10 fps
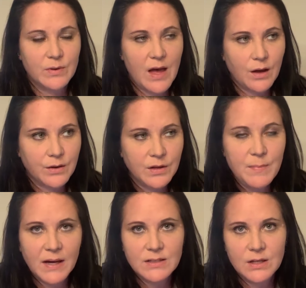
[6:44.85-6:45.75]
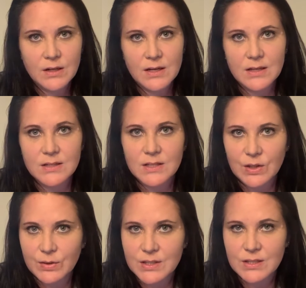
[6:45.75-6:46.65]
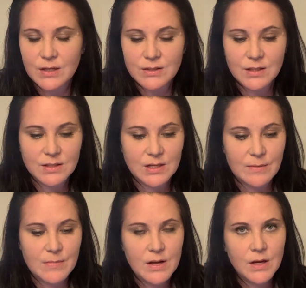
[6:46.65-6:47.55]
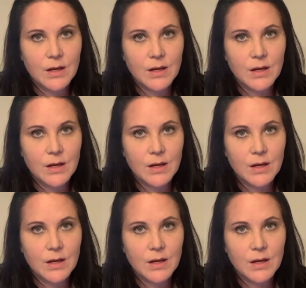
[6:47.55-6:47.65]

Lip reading: When that good bacteria is decreased in our system,